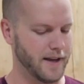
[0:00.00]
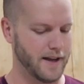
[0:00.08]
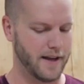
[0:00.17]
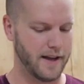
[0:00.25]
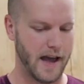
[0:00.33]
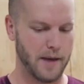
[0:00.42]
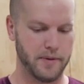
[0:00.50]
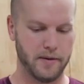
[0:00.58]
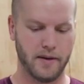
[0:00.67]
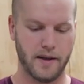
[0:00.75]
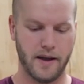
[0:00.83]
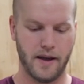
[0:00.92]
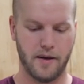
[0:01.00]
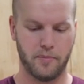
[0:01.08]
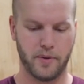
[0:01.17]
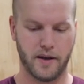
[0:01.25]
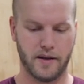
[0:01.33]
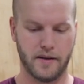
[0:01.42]
happen.
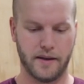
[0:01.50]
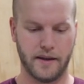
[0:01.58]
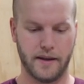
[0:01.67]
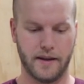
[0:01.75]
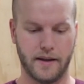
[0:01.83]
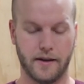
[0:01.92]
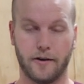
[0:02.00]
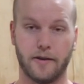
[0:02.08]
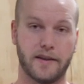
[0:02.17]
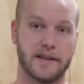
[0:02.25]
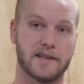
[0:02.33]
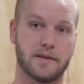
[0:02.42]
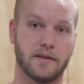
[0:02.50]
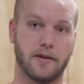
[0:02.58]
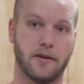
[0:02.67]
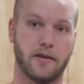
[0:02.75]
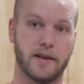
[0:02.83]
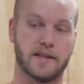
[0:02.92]
But the earthy
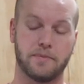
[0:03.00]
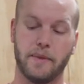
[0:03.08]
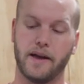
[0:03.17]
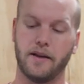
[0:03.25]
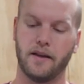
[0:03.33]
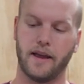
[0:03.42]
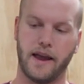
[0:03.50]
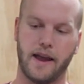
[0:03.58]
smell